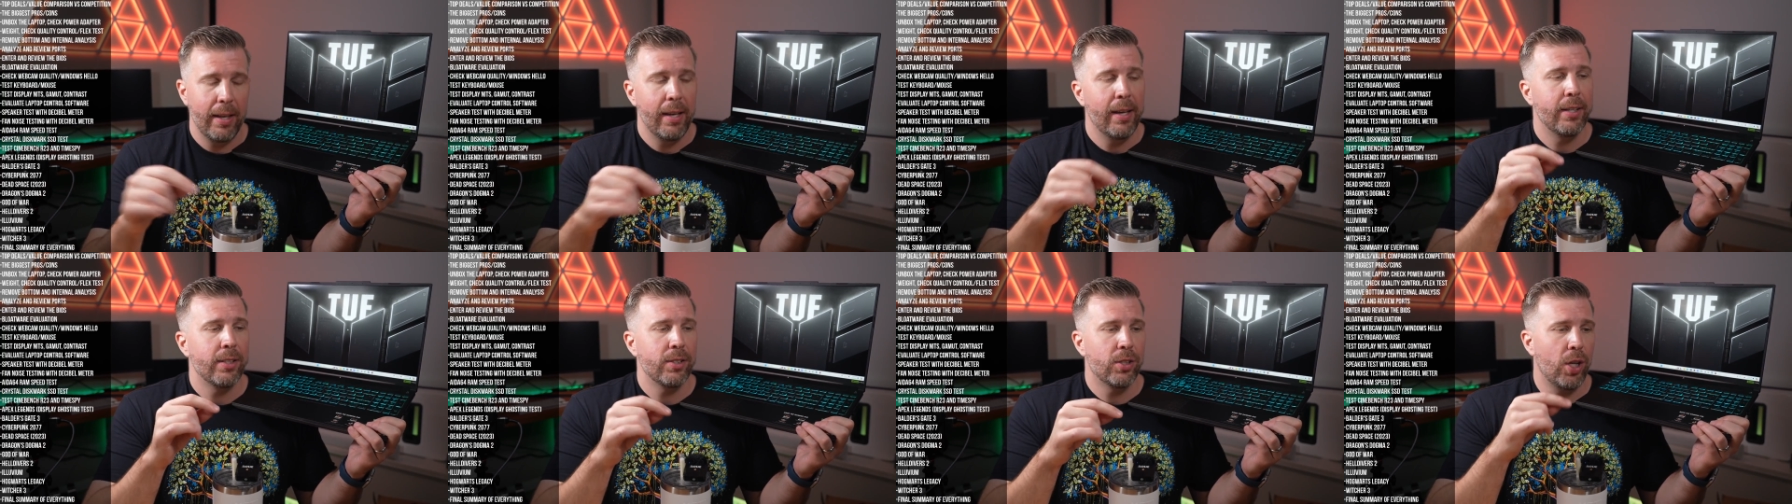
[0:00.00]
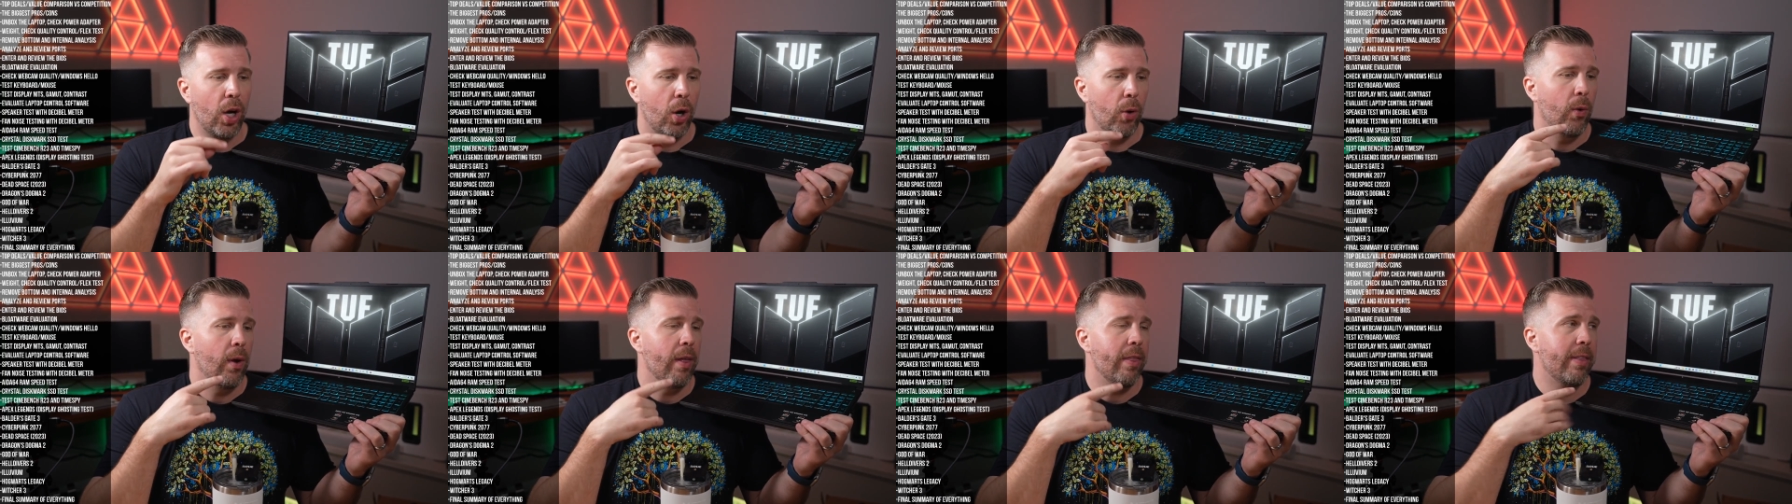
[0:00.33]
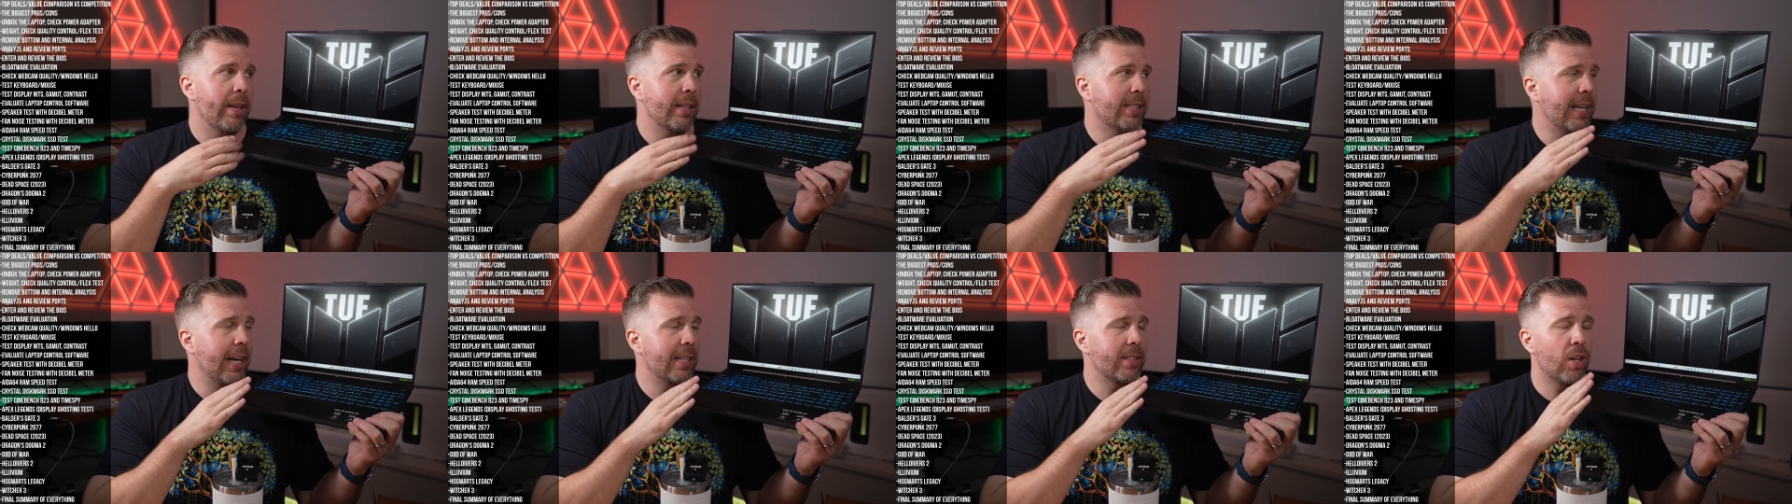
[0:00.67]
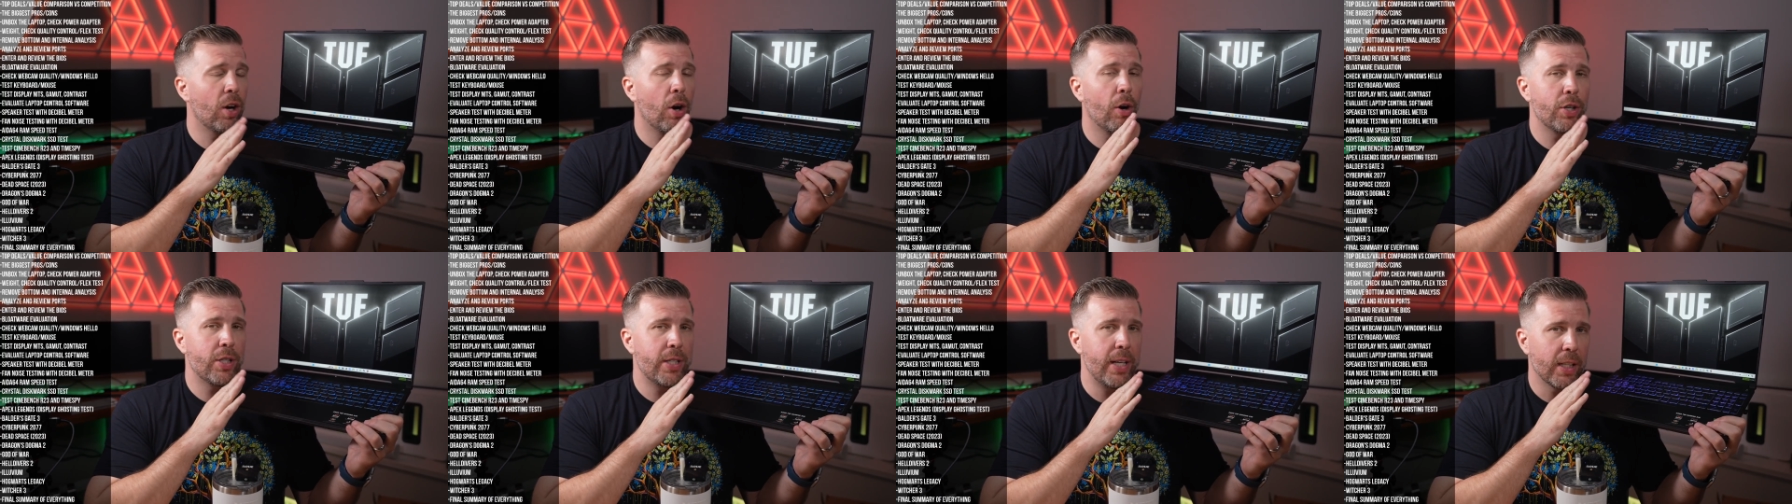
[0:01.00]
So this has an
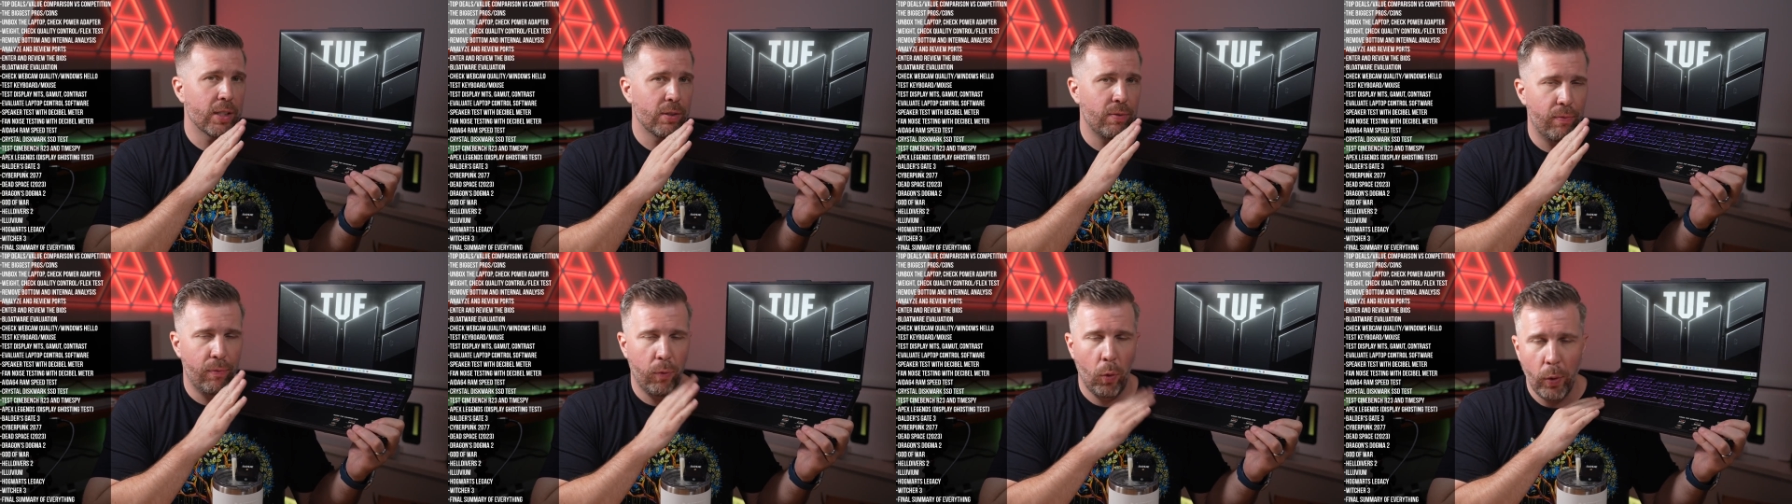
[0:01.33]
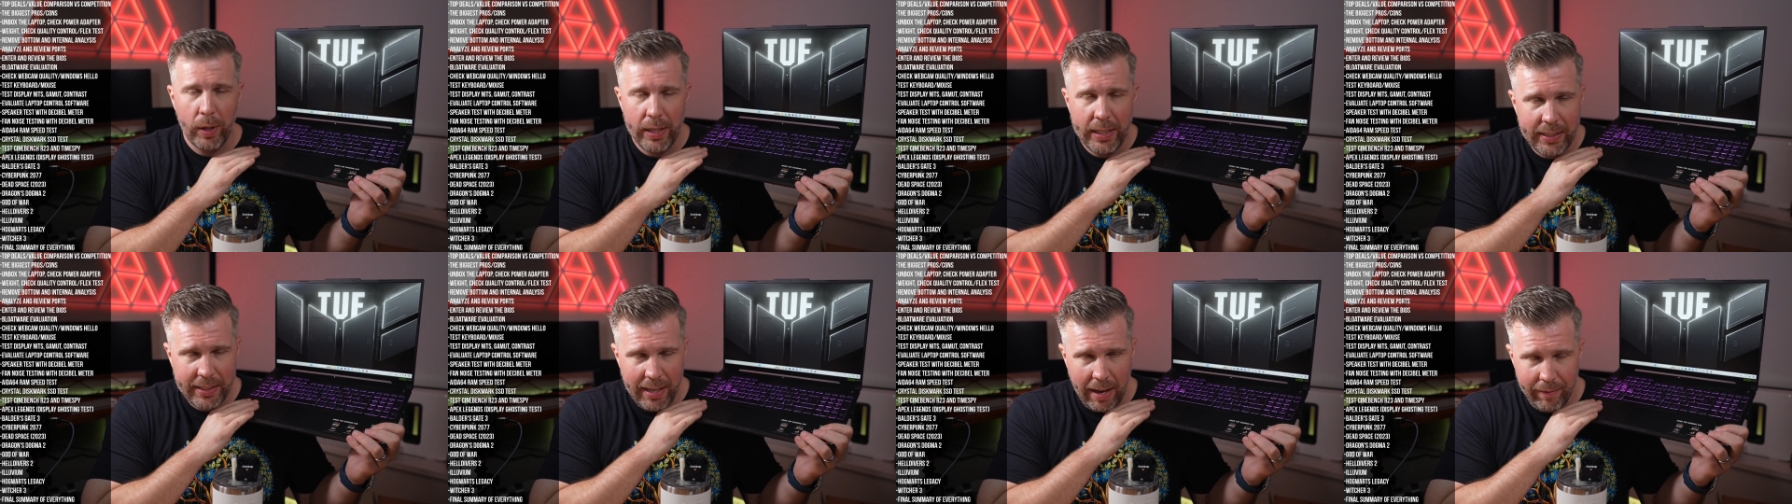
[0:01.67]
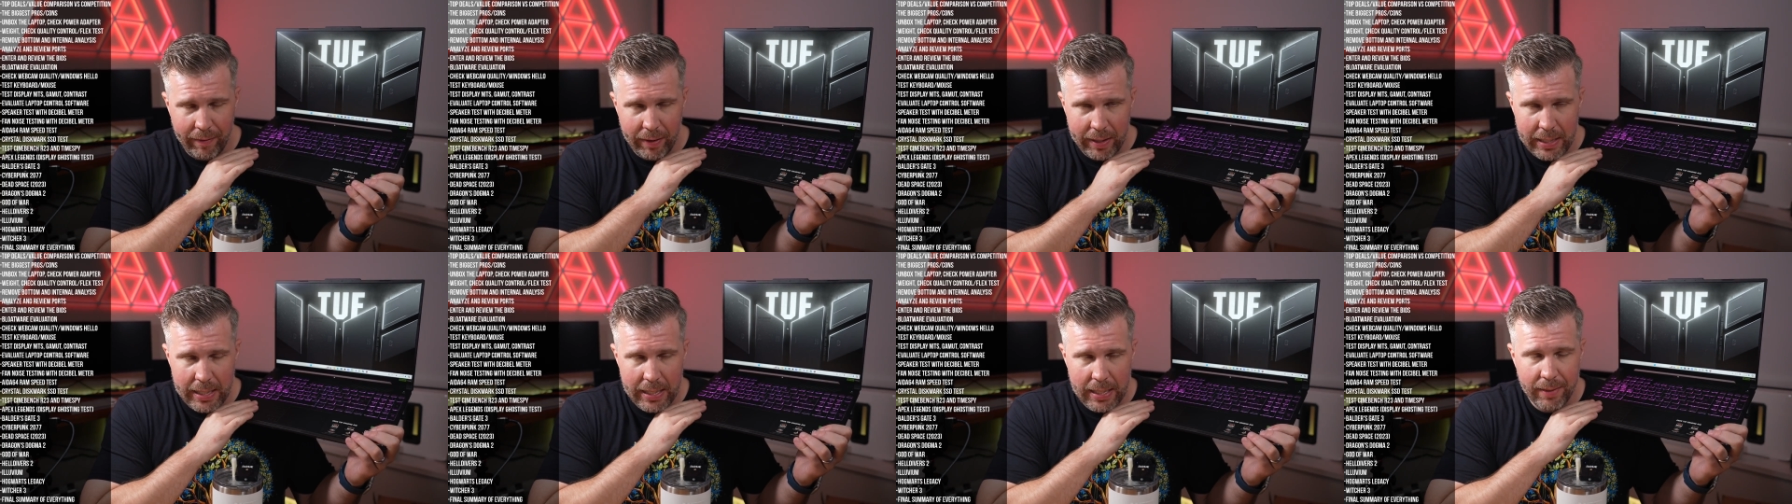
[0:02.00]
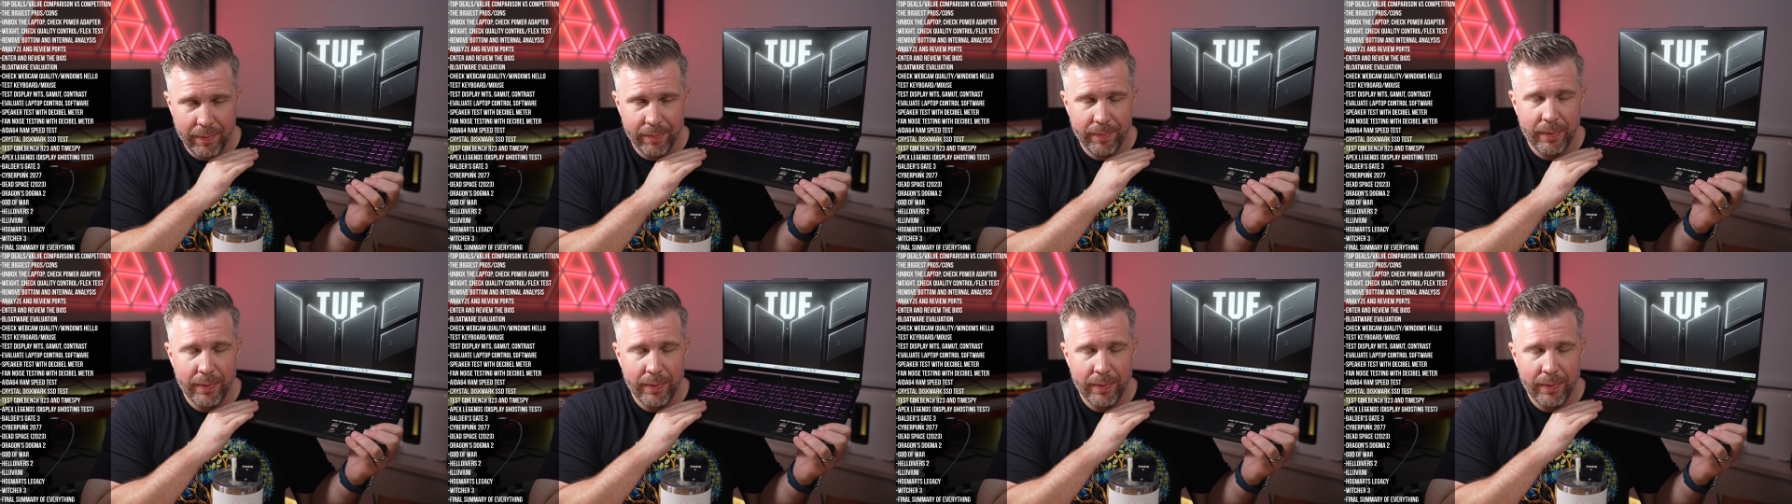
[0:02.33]
RTX 4070,